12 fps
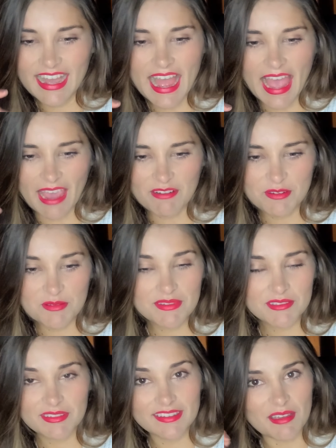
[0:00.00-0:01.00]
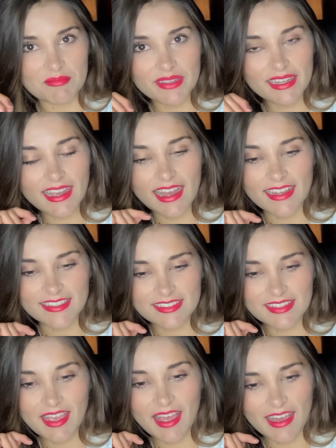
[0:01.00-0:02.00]
a woman with a big ass.
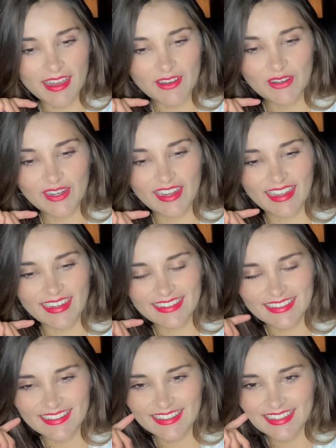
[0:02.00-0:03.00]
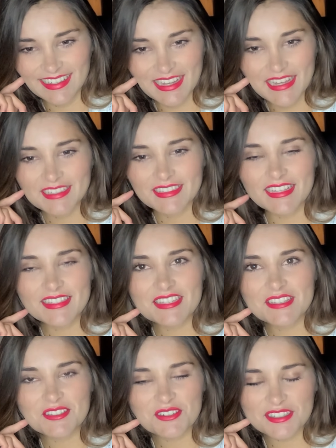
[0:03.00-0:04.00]
Huh, okay. That's
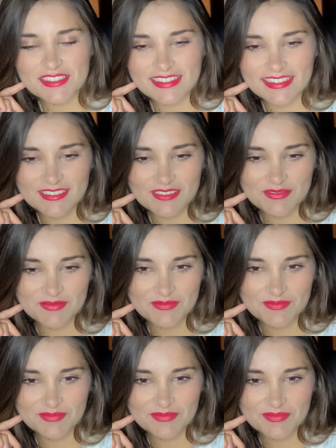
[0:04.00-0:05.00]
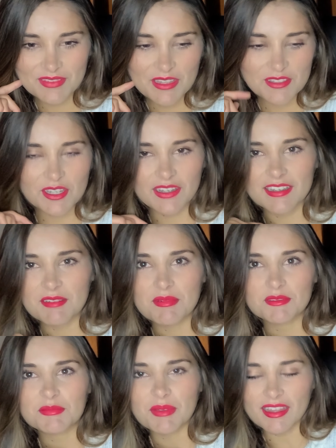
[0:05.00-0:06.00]
interesting. Talking
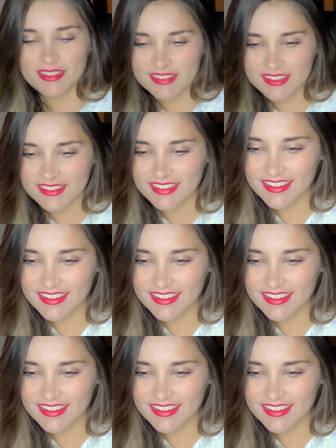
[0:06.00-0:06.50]
about bats.